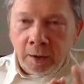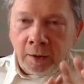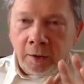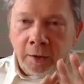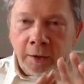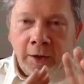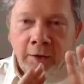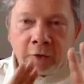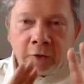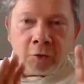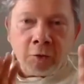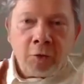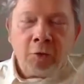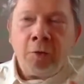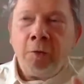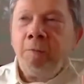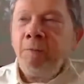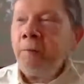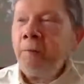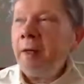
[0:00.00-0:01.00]
It's
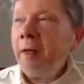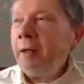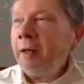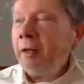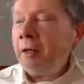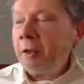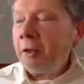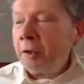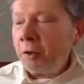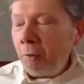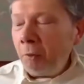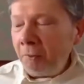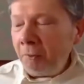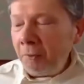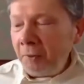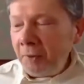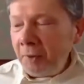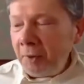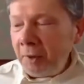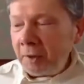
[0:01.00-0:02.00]
so
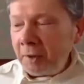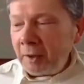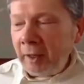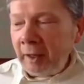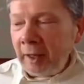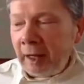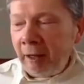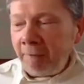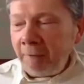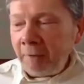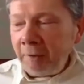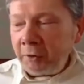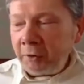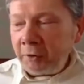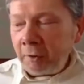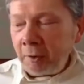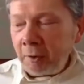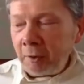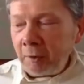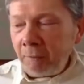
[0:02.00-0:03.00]
that life
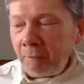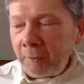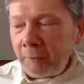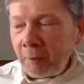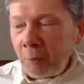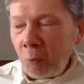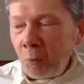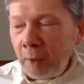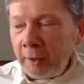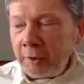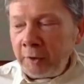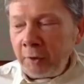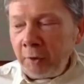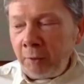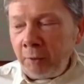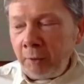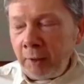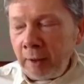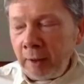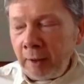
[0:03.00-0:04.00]
is, once you
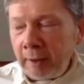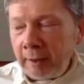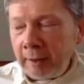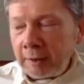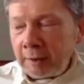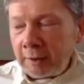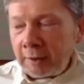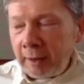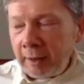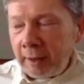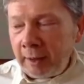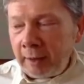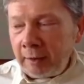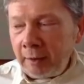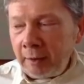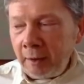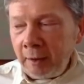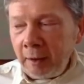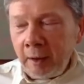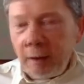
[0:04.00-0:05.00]
realize that,
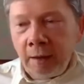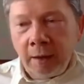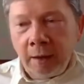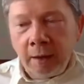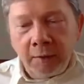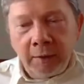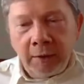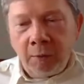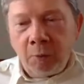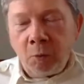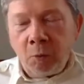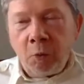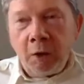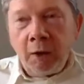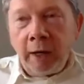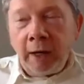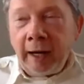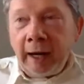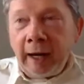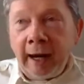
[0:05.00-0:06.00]
then
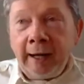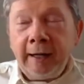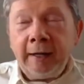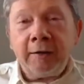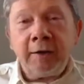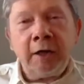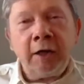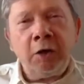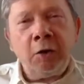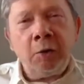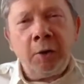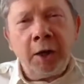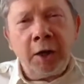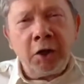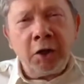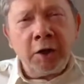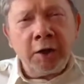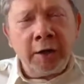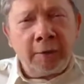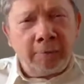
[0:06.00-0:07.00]
any
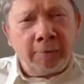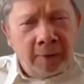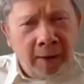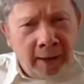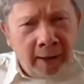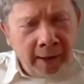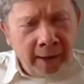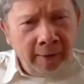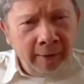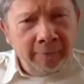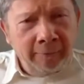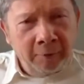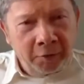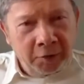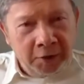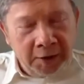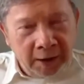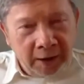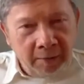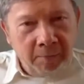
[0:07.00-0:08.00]
situation is fine for the
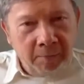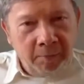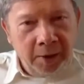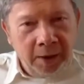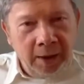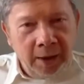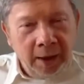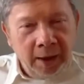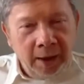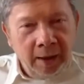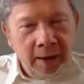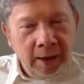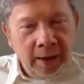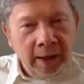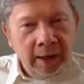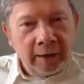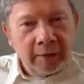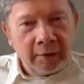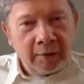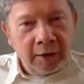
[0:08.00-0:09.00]
time being,
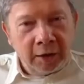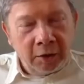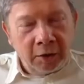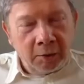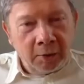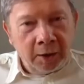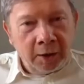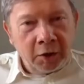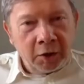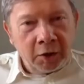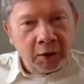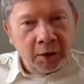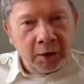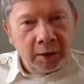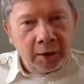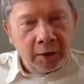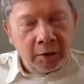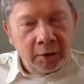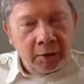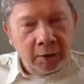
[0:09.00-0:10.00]
any situation
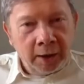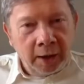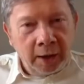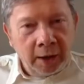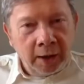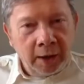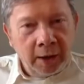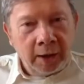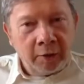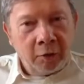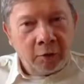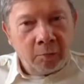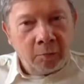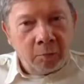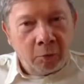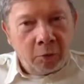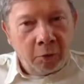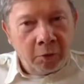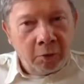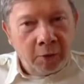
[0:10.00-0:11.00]
that you're in, and the
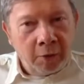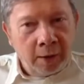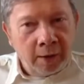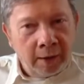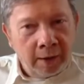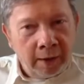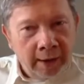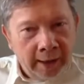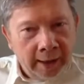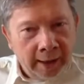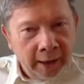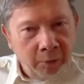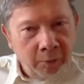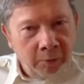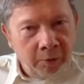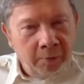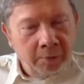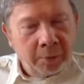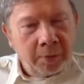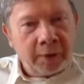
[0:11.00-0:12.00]
more you are aligned
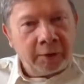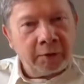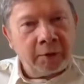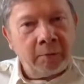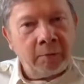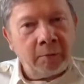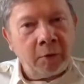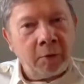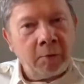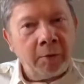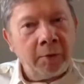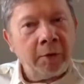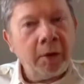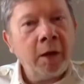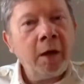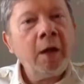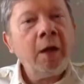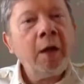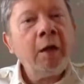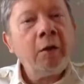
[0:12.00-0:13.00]
with the present moment,
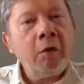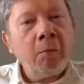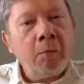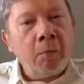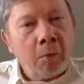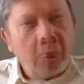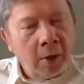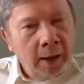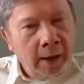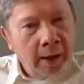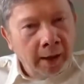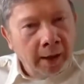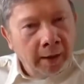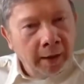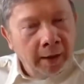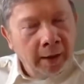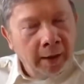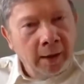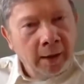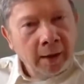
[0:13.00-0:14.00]
the more
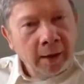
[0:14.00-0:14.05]
likely